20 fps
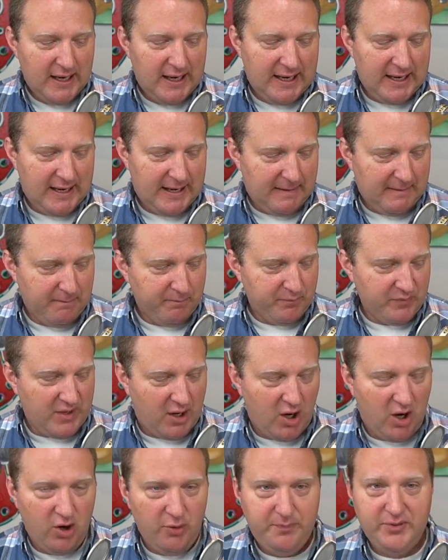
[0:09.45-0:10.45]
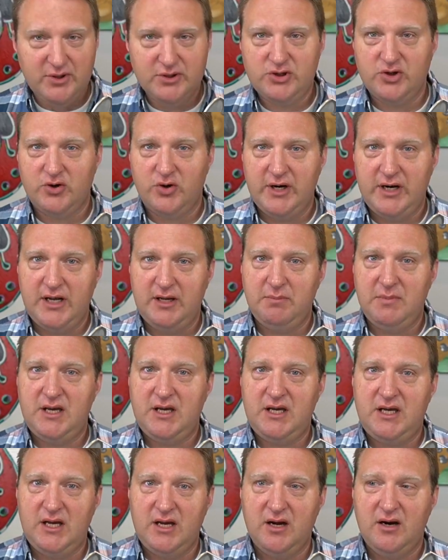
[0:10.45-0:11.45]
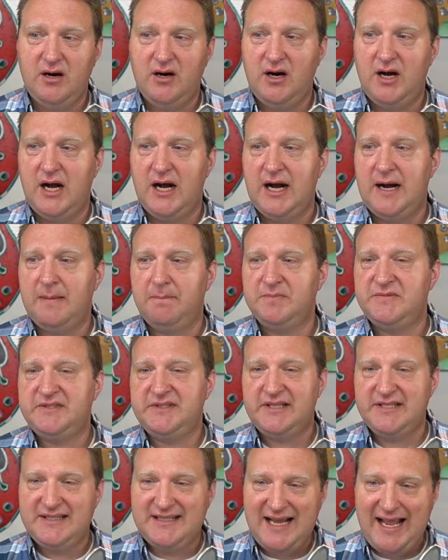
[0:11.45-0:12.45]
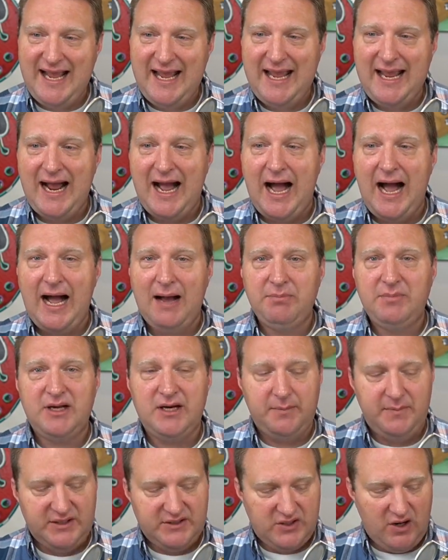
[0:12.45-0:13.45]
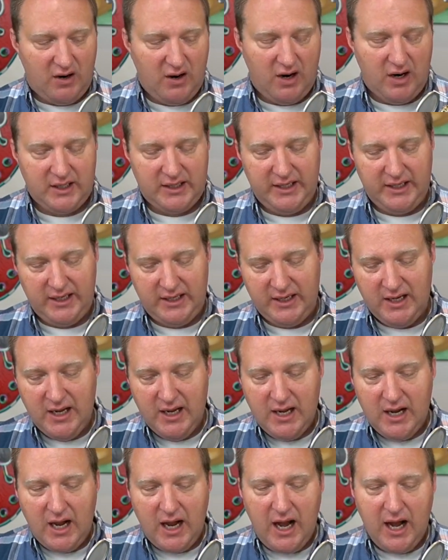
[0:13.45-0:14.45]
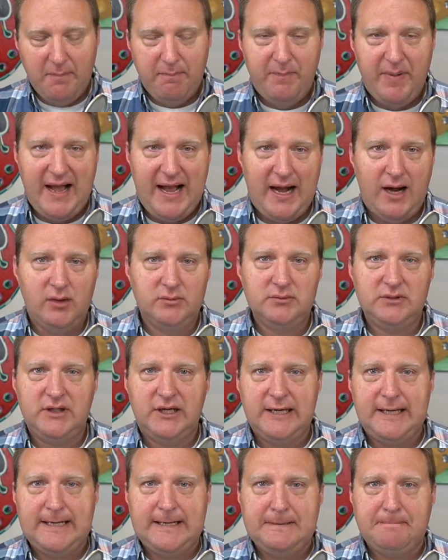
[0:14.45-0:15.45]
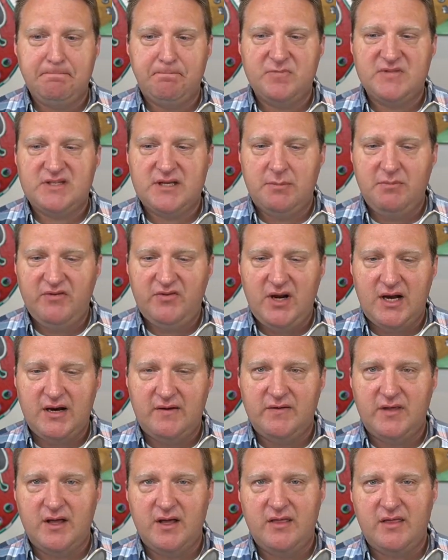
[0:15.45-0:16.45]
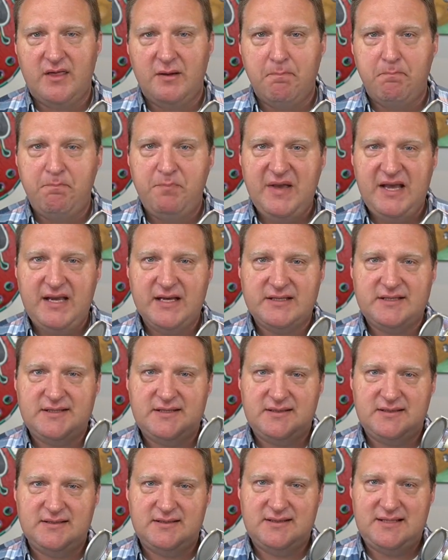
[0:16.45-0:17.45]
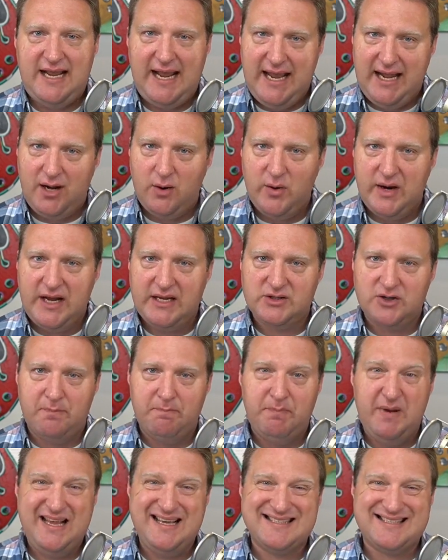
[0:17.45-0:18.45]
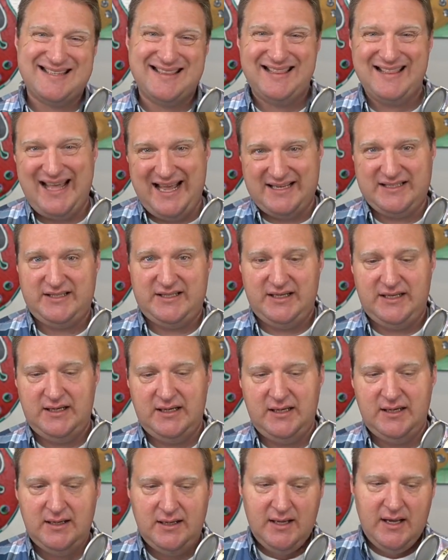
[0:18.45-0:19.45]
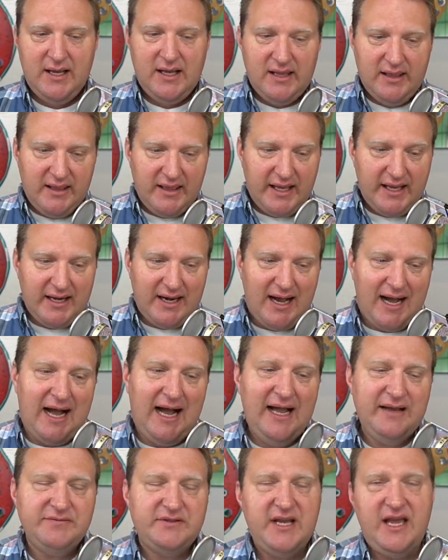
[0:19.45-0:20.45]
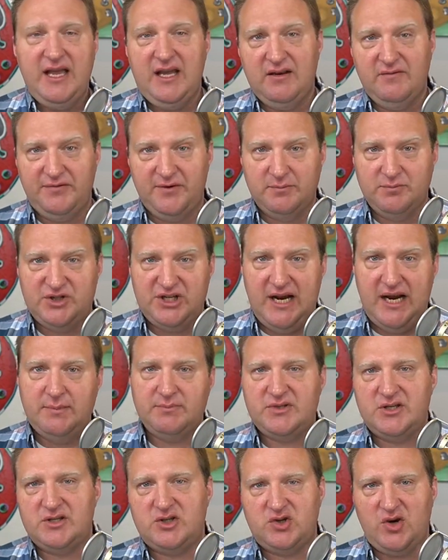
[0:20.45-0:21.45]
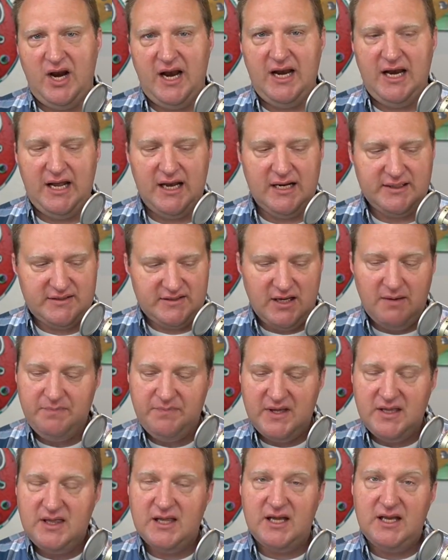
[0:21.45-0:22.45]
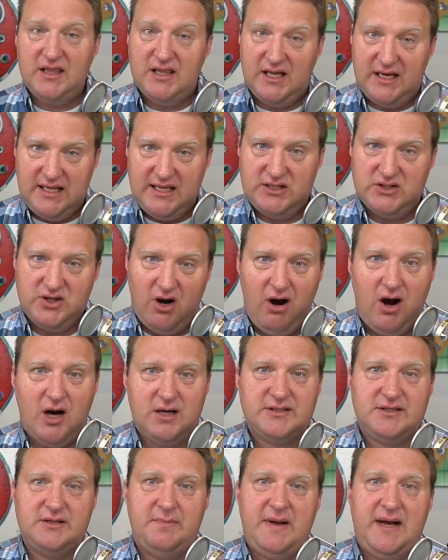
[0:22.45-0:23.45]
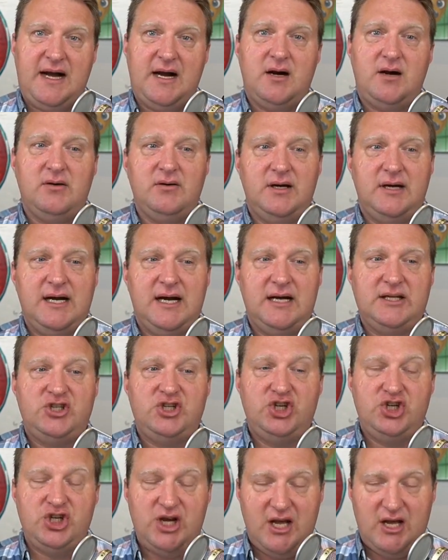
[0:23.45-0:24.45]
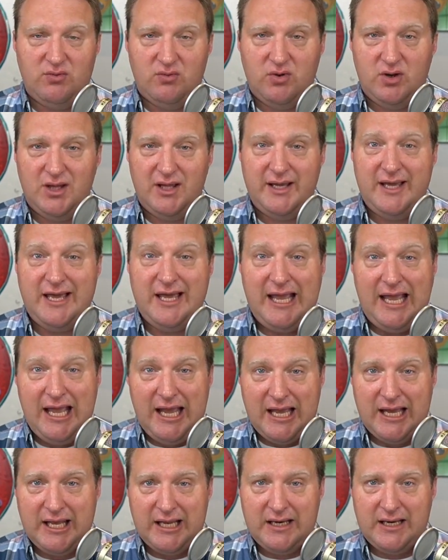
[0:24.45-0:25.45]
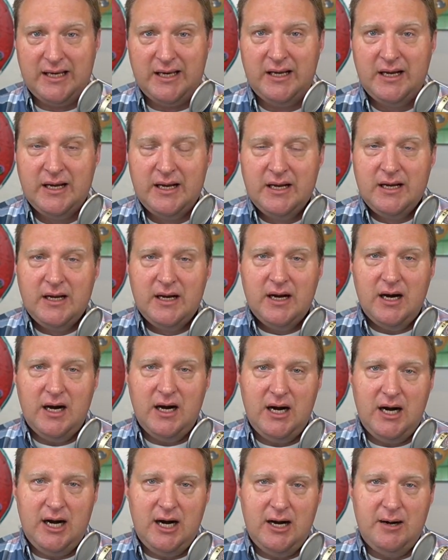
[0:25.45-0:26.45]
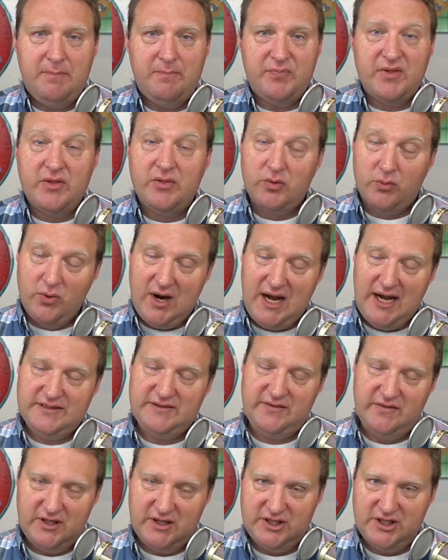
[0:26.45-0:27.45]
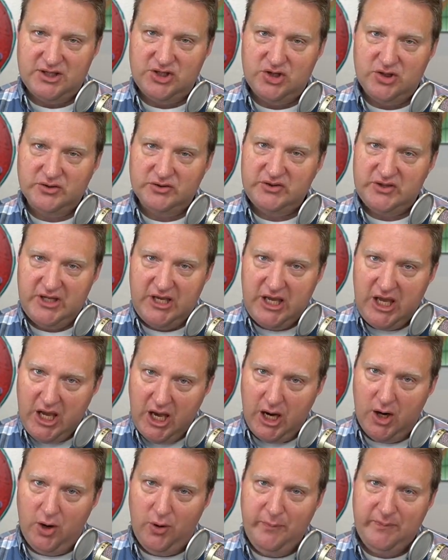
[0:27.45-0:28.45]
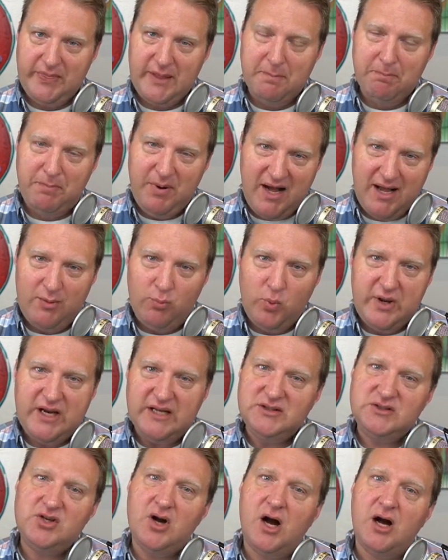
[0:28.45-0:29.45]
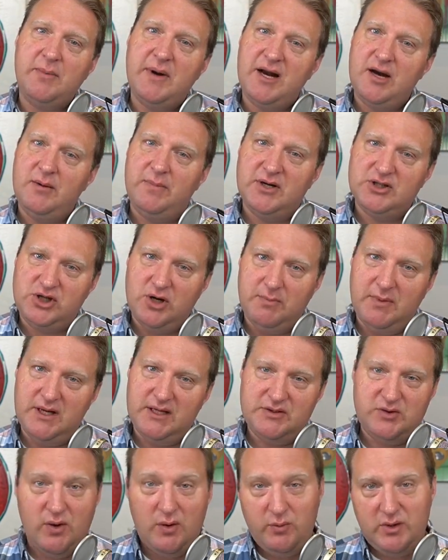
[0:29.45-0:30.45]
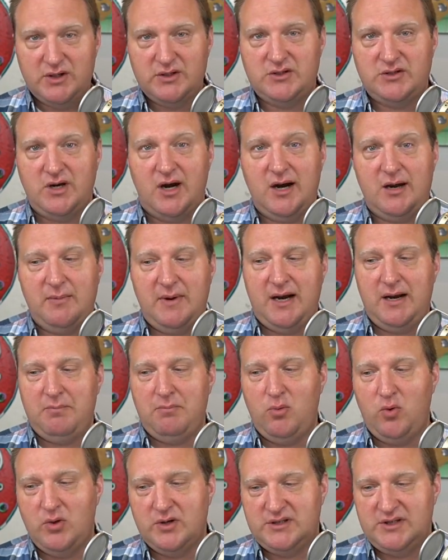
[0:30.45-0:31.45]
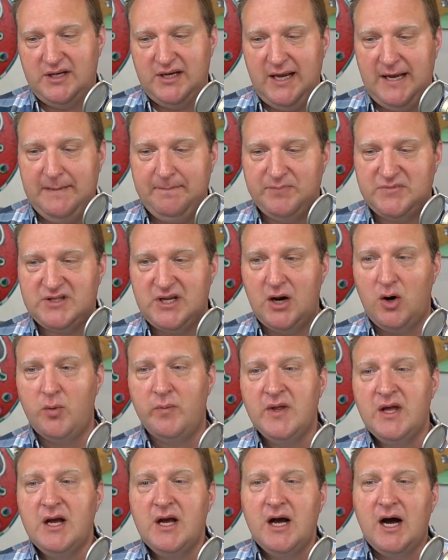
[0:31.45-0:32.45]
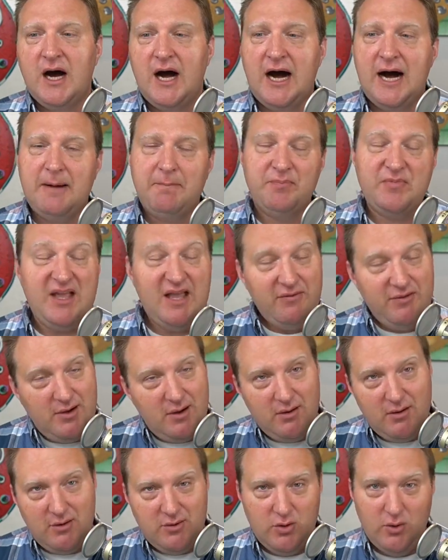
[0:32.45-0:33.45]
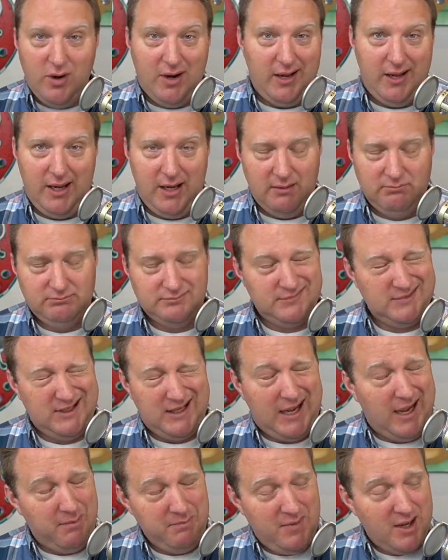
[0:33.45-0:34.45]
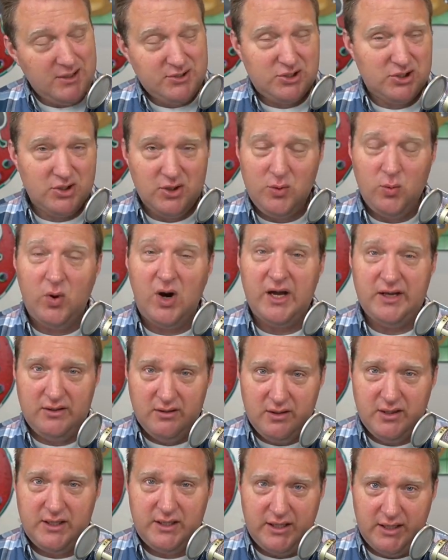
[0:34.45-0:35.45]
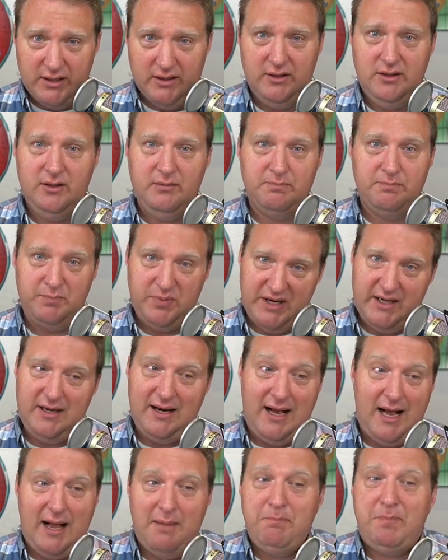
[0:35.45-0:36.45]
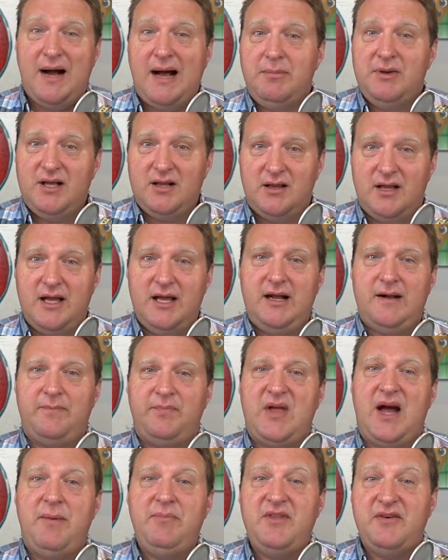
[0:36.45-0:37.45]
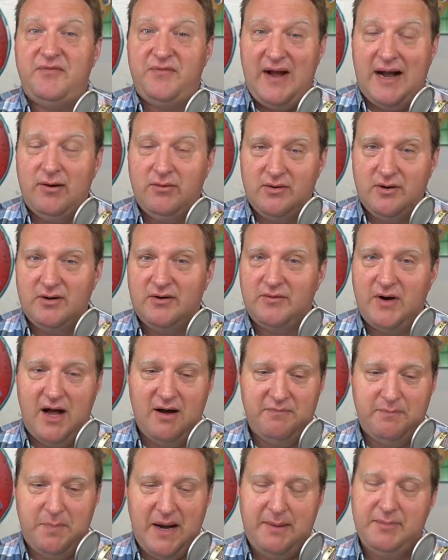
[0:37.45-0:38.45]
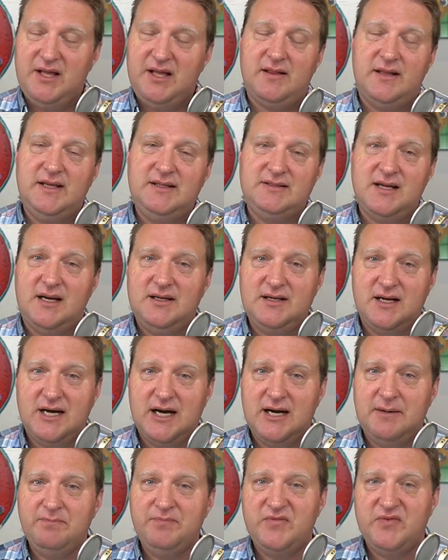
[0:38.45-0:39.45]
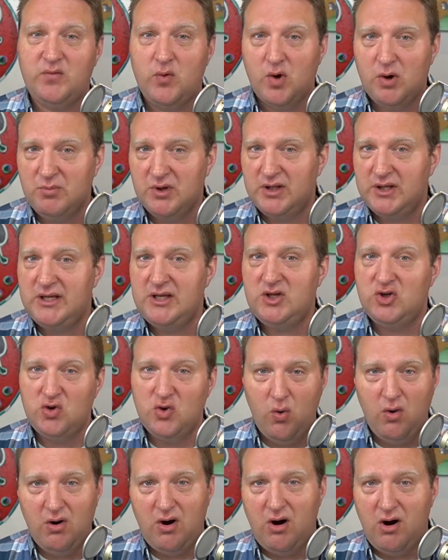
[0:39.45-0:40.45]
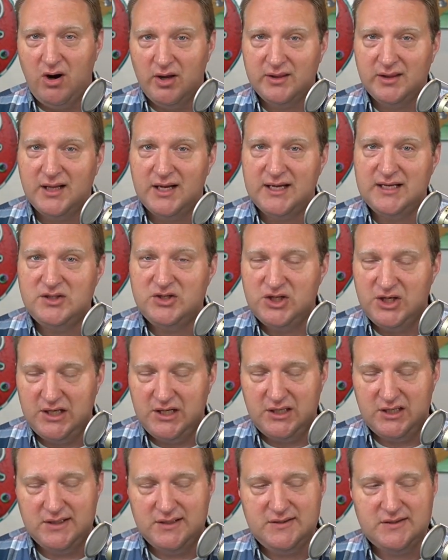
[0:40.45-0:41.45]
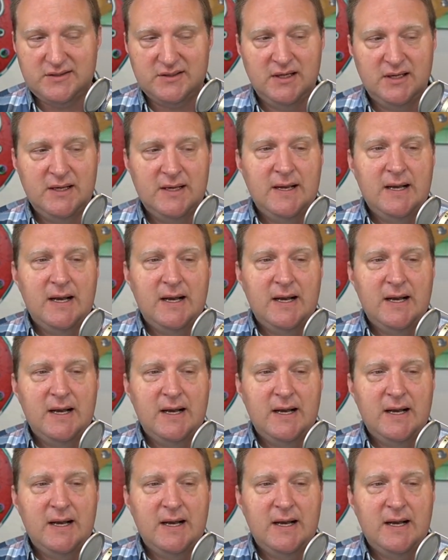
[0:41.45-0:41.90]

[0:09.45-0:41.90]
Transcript: Um, hope you're joining me here. Um, today, I'm going to be talking about um, some of kind of the, the biggest takeaways or biggest lesson that I've taken from James's training. And it's something that, that he talks about uh, generally in um, the rise of the digital CEO, but we didn't talk about it a bunch on Monday. So I wanted to talk about it more today. So um, if you don't know who I am, I'm not sure why you're here, but I'm Bobby Klinck. I'm the founder of, of BobbyKlinck.com, formerly Your Online Genius.